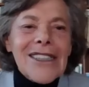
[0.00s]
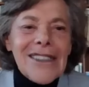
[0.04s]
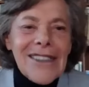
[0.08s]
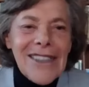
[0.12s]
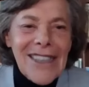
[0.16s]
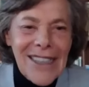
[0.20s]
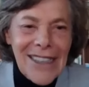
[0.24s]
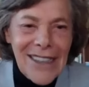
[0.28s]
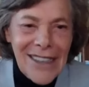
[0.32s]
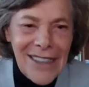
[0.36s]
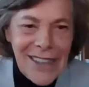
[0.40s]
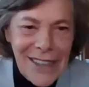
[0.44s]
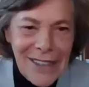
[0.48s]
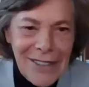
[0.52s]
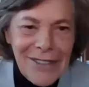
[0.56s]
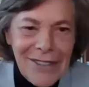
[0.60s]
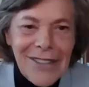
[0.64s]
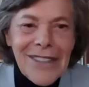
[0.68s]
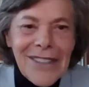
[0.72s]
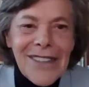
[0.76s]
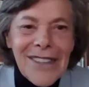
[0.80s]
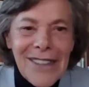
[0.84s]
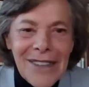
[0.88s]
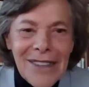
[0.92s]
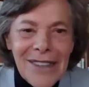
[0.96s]
without
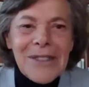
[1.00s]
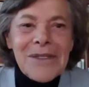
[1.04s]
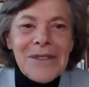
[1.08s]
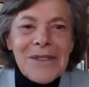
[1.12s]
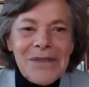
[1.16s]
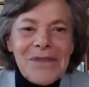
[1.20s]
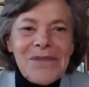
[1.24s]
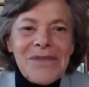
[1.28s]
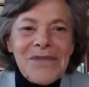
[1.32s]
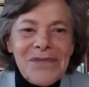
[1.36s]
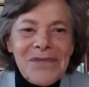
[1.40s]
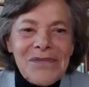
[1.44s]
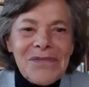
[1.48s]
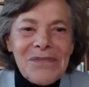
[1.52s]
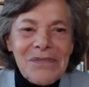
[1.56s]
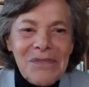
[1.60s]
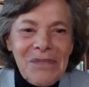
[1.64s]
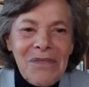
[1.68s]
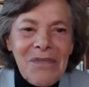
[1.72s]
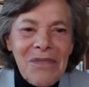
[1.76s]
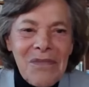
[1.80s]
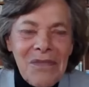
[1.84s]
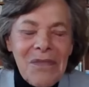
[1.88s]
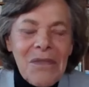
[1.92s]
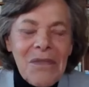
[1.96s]
consenting to lose
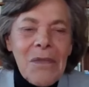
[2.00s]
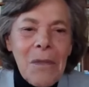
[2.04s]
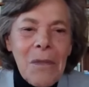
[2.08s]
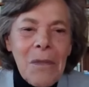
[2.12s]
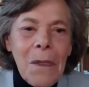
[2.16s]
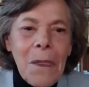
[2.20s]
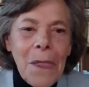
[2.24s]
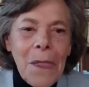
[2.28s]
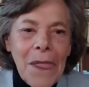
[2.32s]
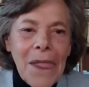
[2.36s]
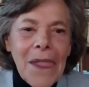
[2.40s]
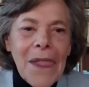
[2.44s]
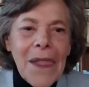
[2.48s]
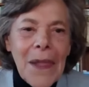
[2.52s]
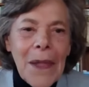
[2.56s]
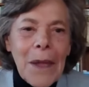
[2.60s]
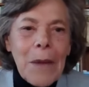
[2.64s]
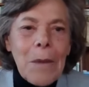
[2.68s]
sight of the